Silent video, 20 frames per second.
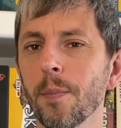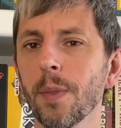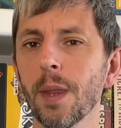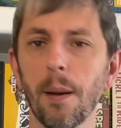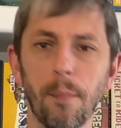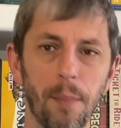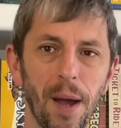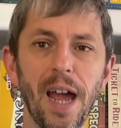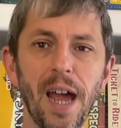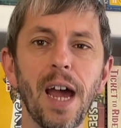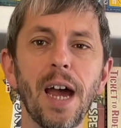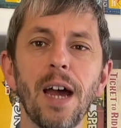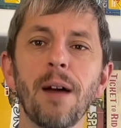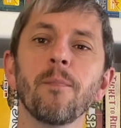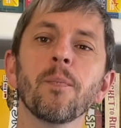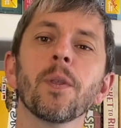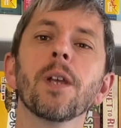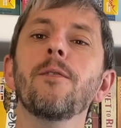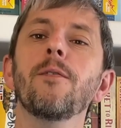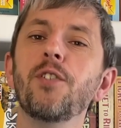A pair
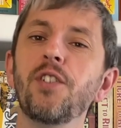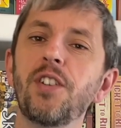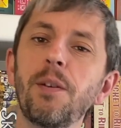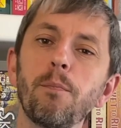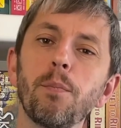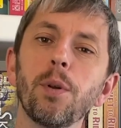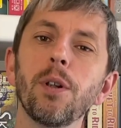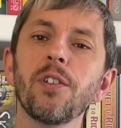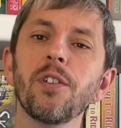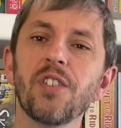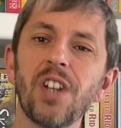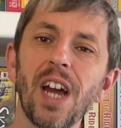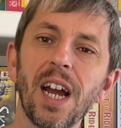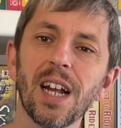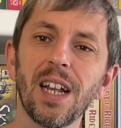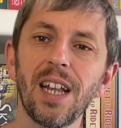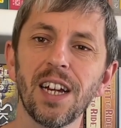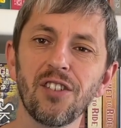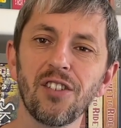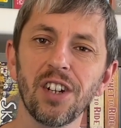of simple set
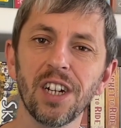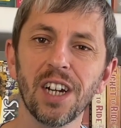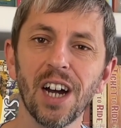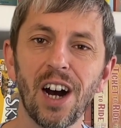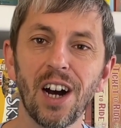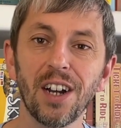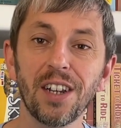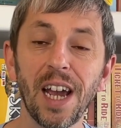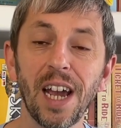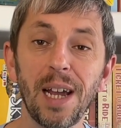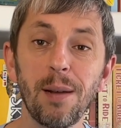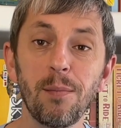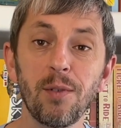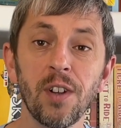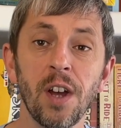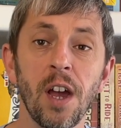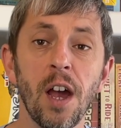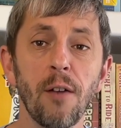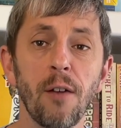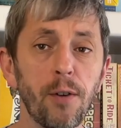collection card games
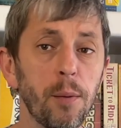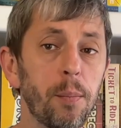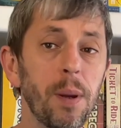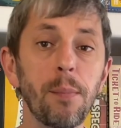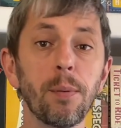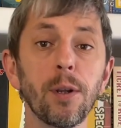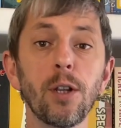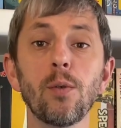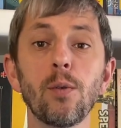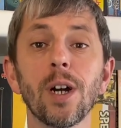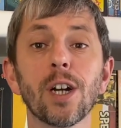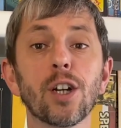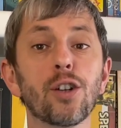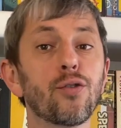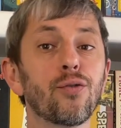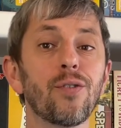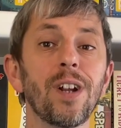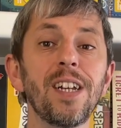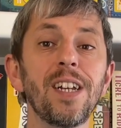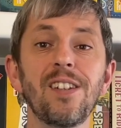for people who are
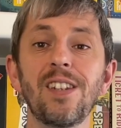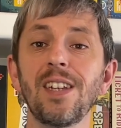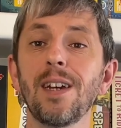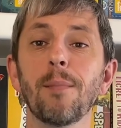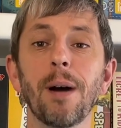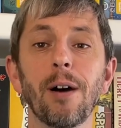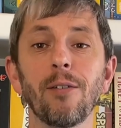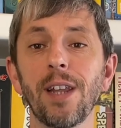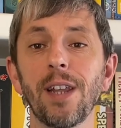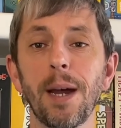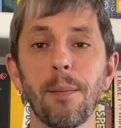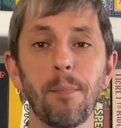crazy about their